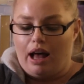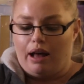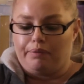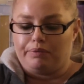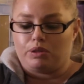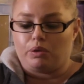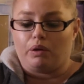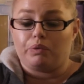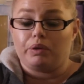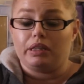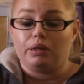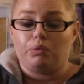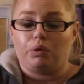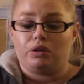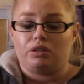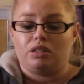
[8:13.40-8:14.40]
So I really
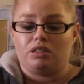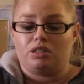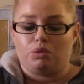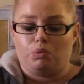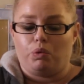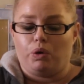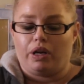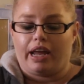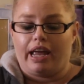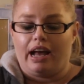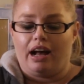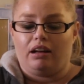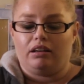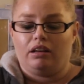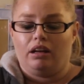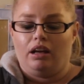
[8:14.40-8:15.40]
wanted to work
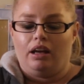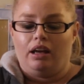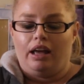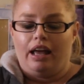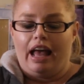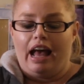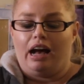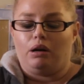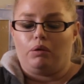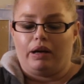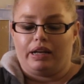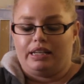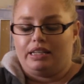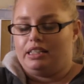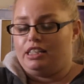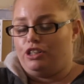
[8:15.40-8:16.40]
out, how do I
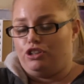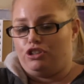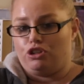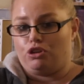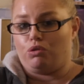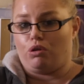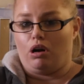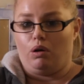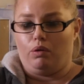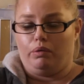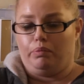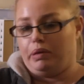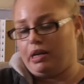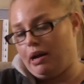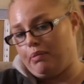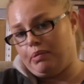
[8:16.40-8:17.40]
continue to grow and
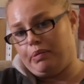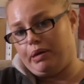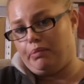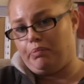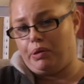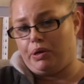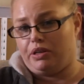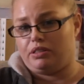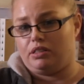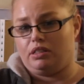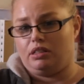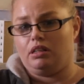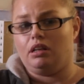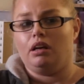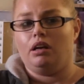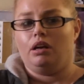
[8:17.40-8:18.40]
become a better person